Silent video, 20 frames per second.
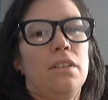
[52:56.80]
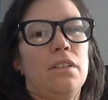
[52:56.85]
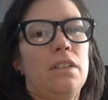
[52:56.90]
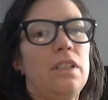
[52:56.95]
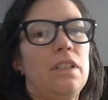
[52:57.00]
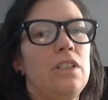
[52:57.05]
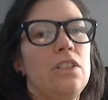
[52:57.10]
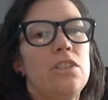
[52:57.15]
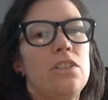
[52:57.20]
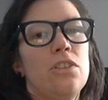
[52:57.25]

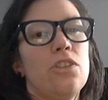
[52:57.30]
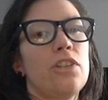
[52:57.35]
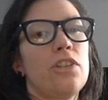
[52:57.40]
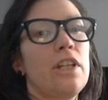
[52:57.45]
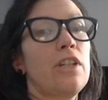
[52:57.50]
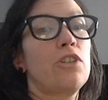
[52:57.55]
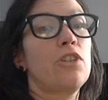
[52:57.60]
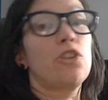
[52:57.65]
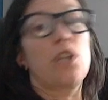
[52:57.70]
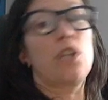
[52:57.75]
it's just
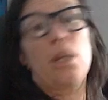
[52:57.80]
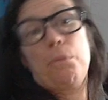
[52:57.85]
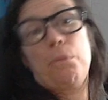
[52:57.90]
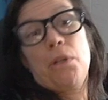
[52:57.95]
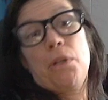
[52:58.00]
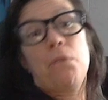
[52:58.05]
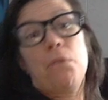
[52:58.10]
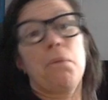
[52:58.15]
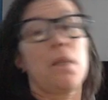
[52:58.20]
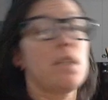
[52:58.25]
looking
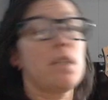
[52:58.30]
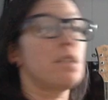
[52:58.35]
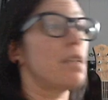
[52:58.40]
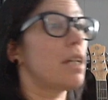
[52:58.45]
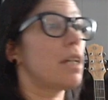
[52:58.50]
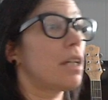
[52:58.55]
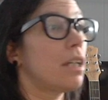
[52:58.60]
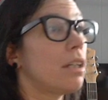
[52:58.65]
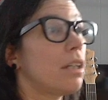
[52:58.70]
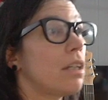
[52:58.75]
creepier by the
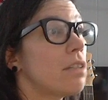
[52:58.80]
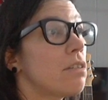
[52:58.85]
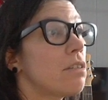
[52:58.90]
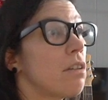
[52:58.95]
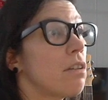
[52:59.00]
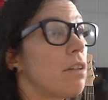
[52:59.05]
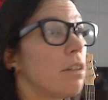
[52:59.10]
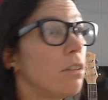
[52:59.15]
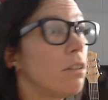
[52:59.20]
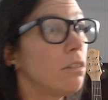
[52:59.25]
second, that's all
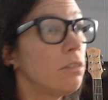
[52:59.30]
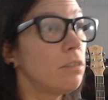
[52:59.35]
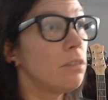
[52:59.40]
I know.